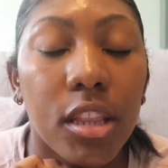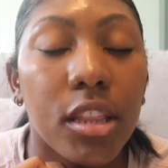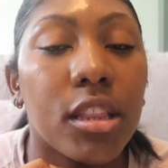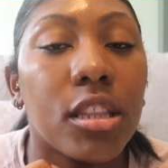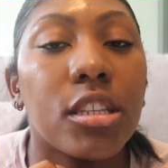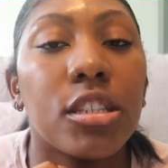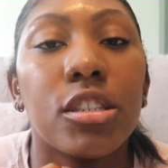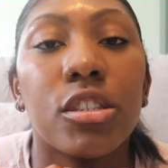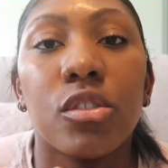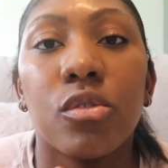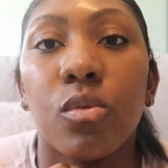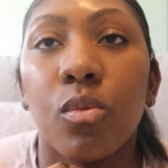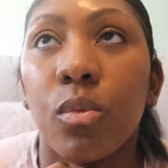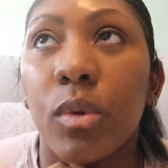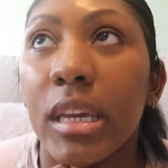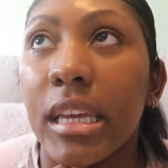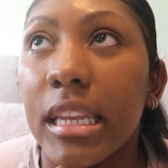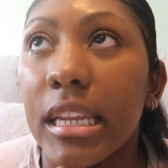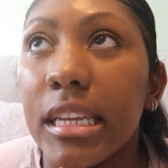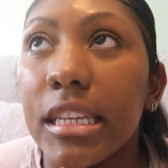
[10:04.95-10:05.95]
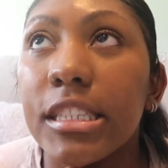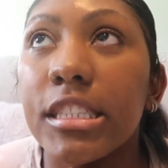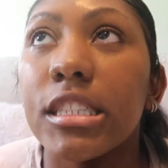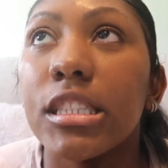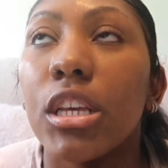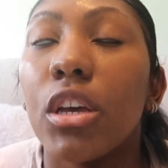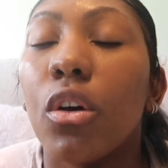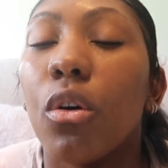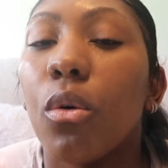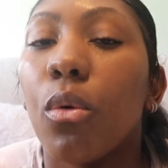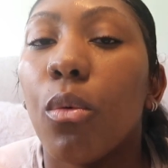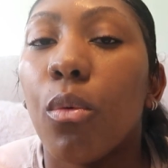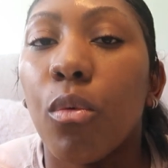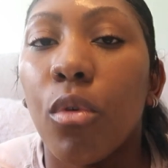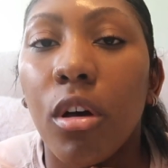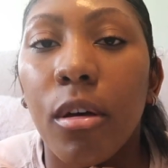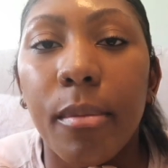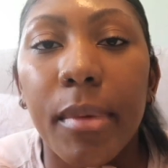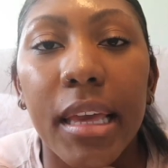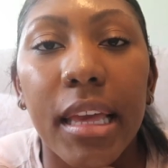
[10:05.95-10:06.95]
The sweetest
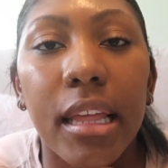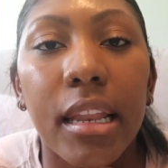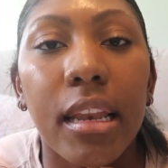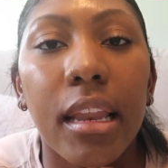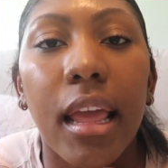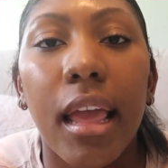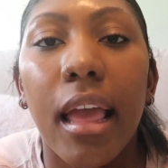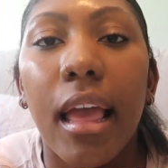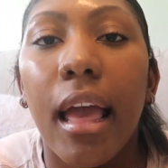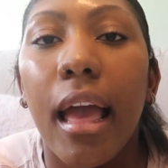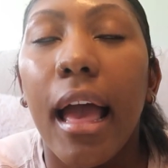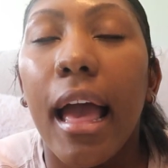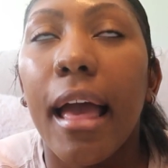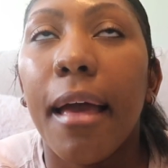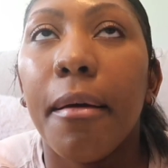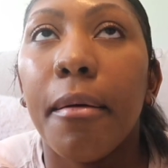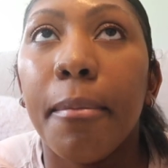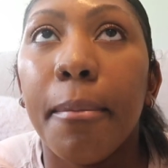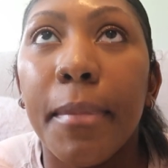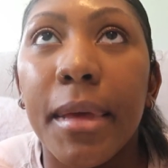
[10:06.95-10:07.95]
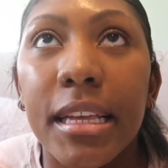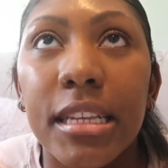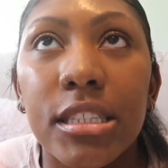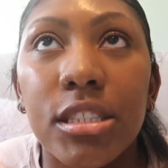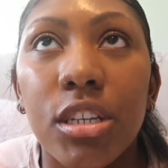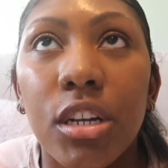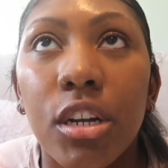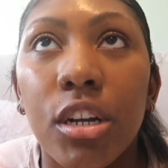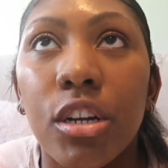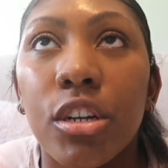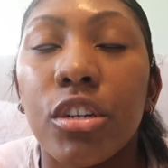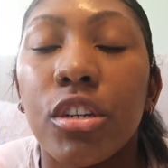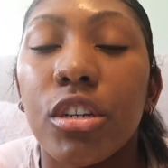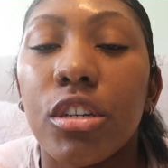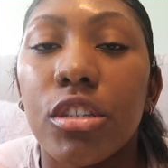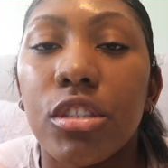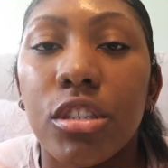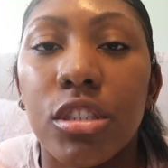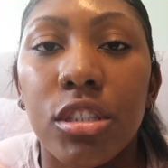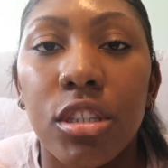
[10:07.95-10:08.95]
woman. I miss her
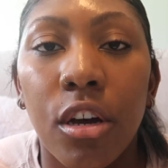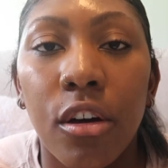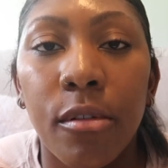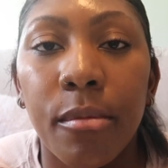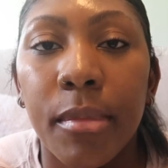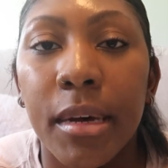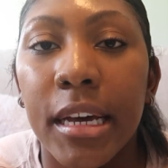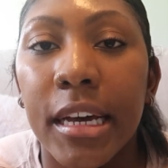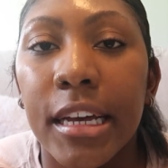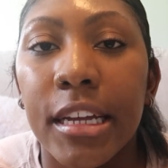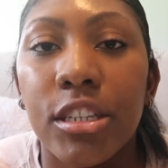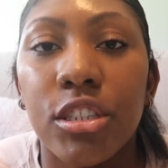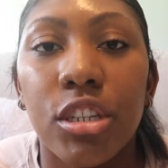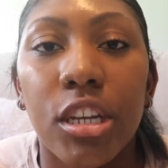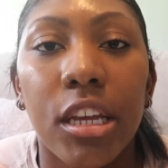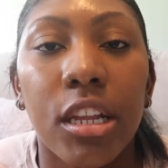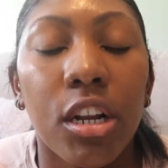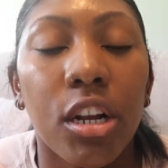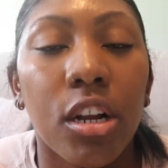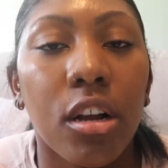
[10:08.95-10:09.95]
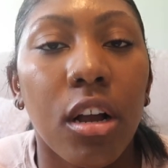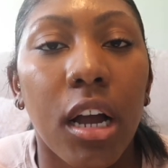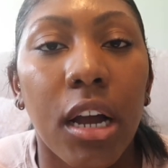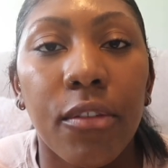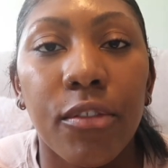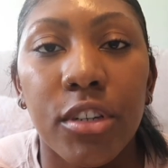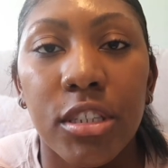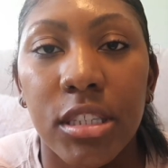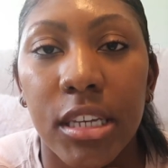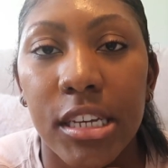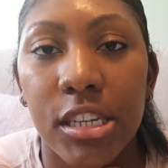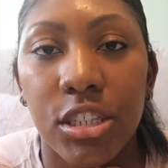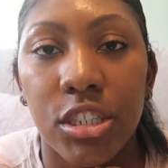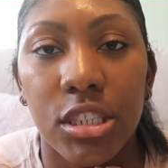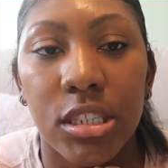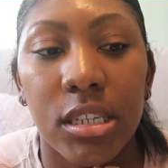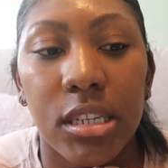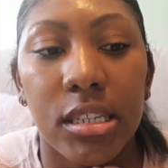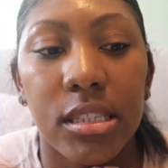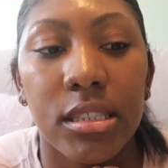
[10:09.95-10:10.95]
so much in her
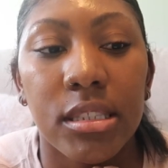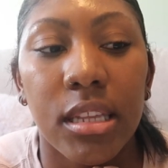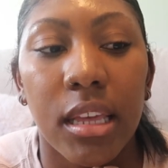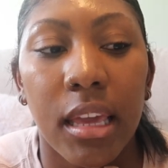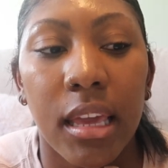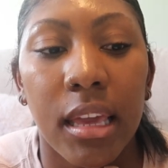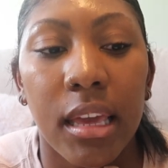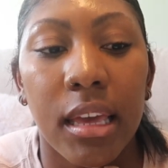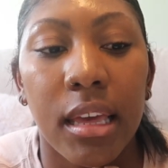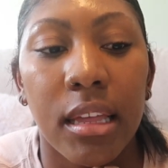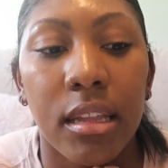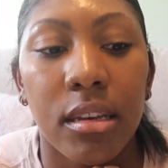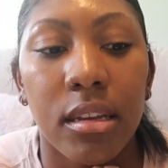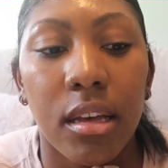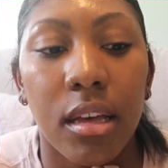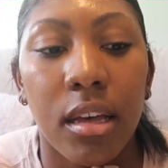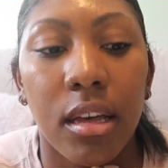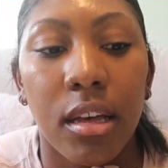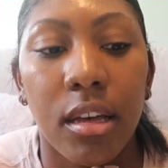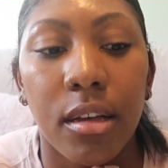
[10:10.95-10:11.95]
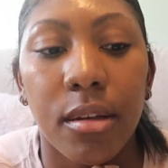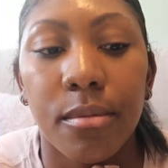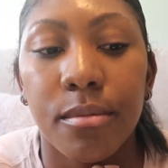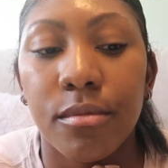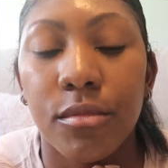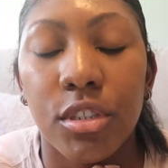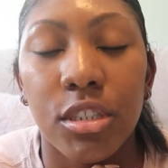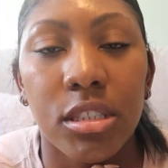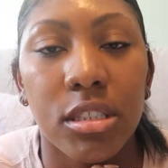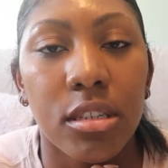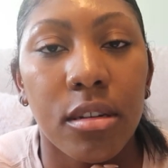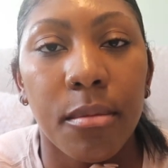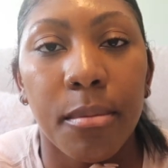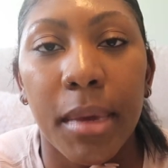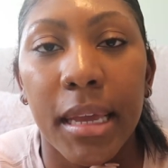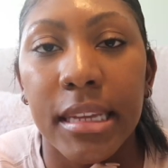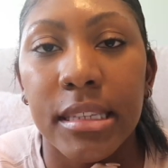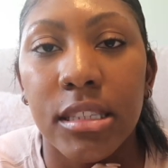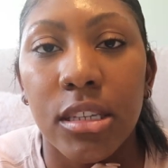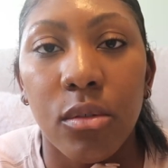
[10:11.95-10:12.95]
conversations, and just an
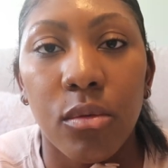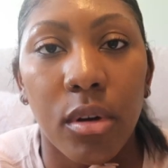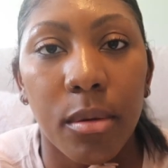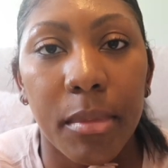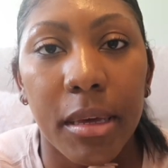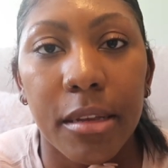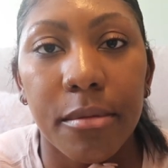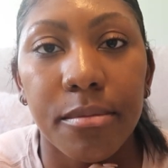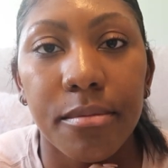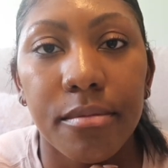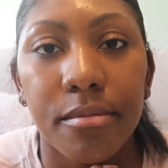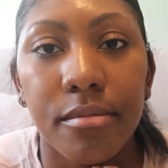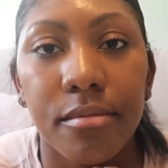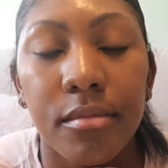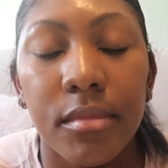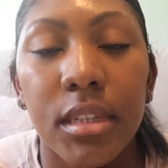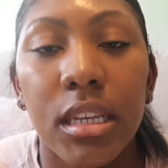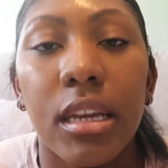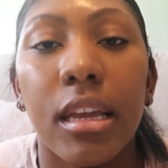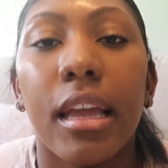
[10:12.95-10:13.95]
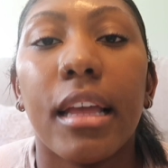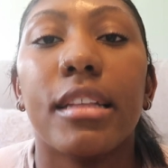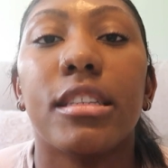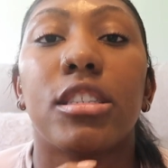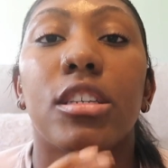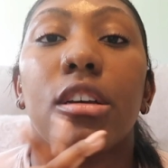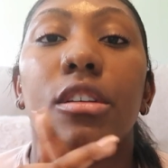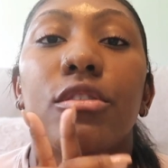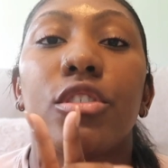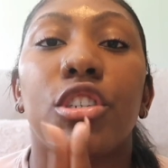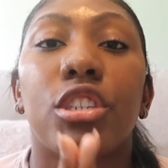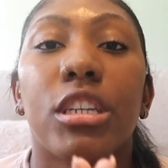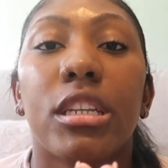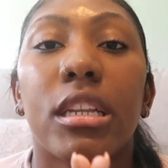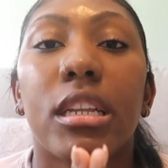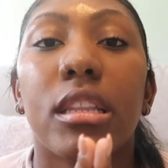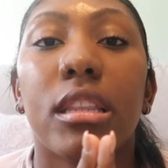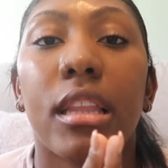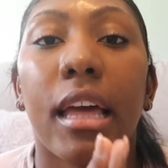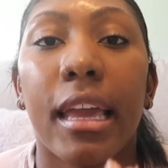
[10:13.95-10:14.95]
amazing woman. And so if she
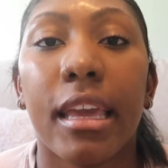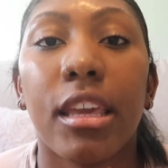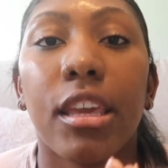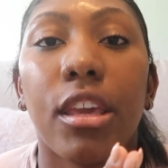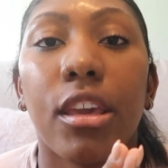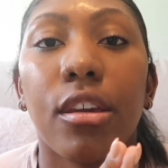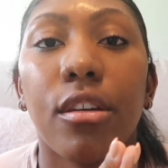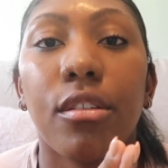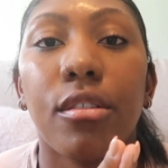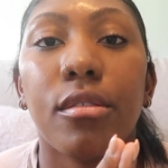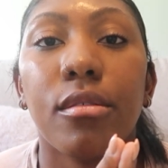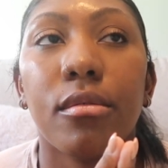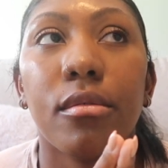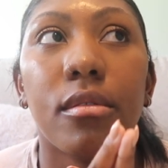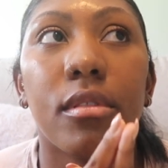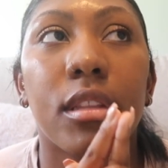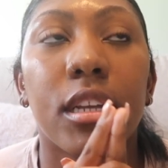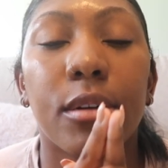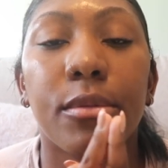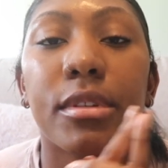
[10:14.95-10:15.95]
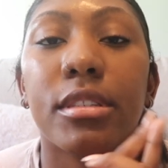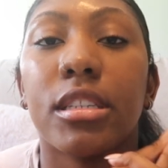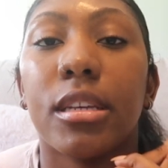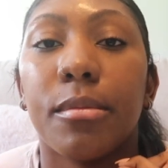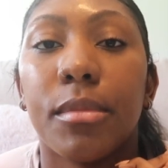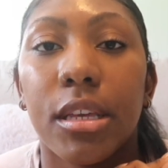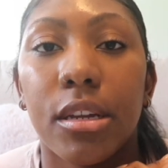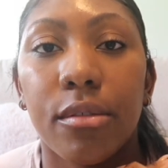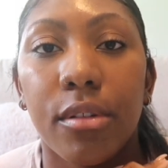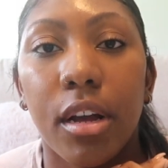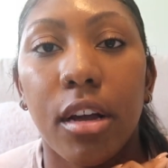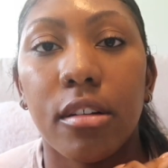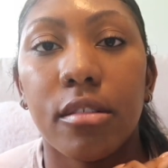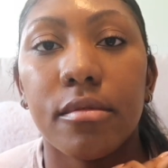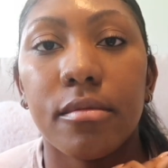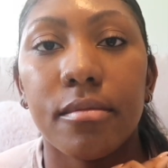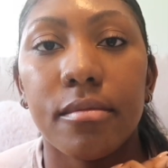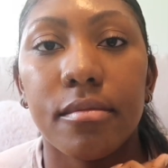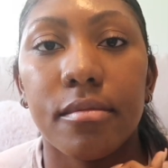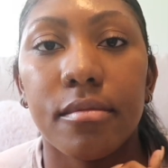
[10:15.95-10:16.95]
didn't like you, there was something wrong.